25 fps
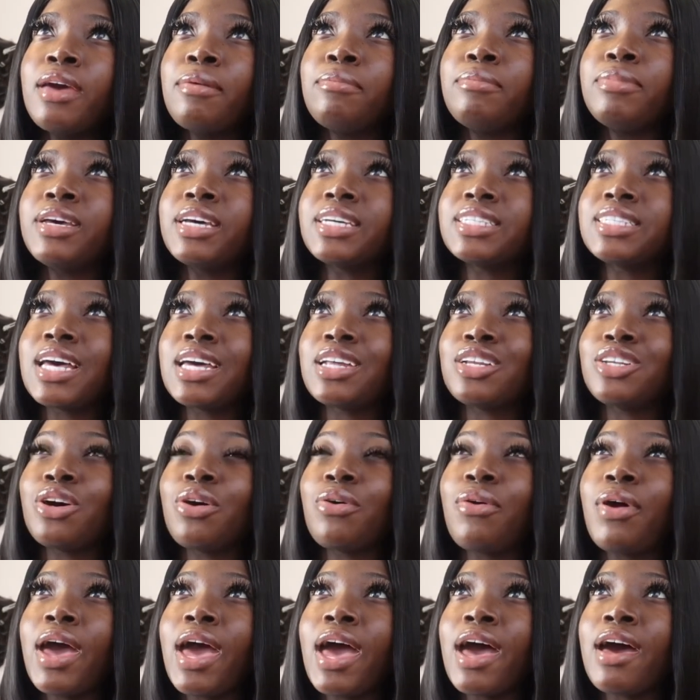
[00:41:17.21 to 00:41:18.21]
because I
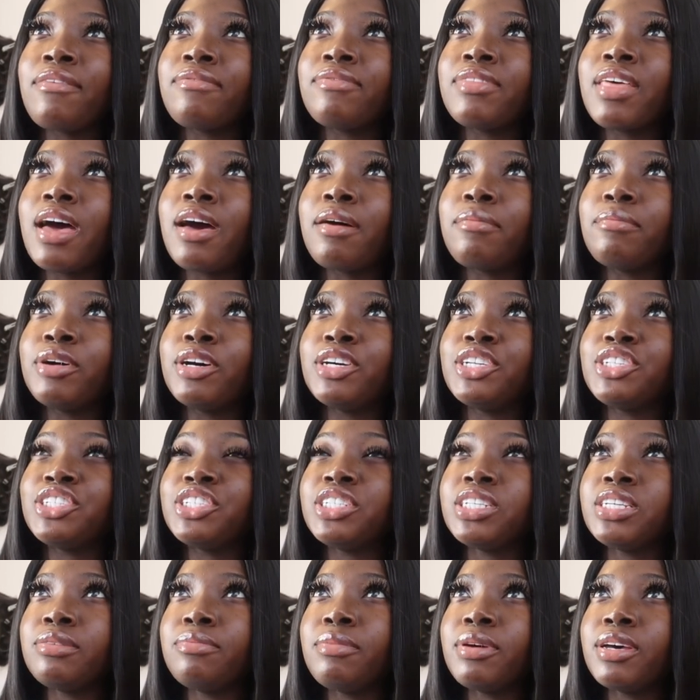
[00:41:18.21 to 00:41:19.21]
don't have that
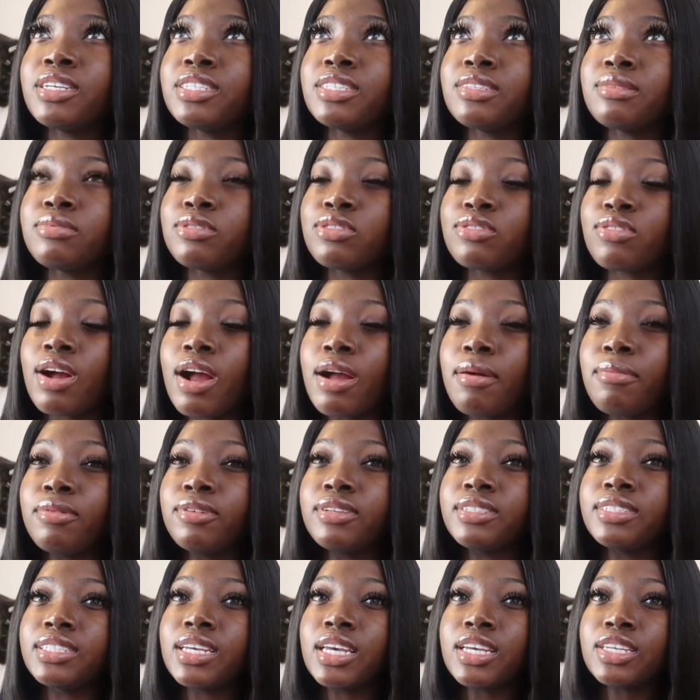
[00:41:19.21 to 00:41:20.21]
much email
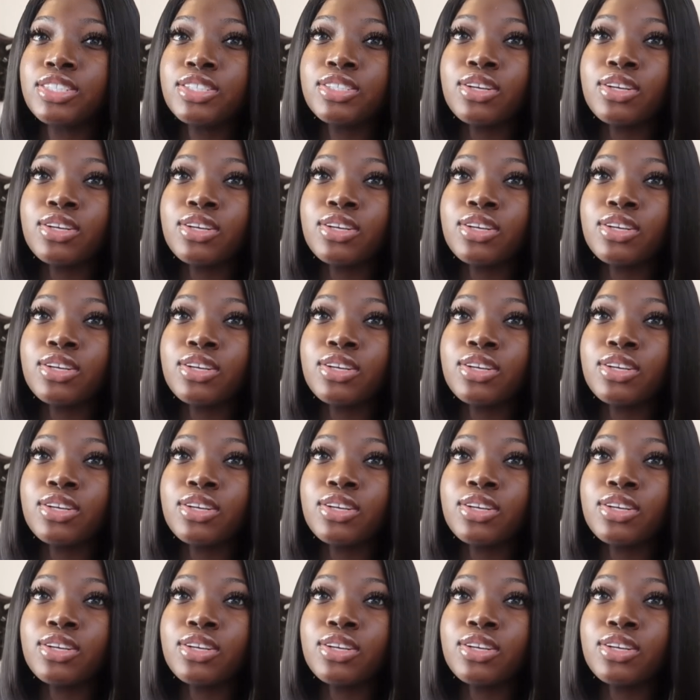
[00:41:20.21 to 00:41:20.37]
subscribers yet.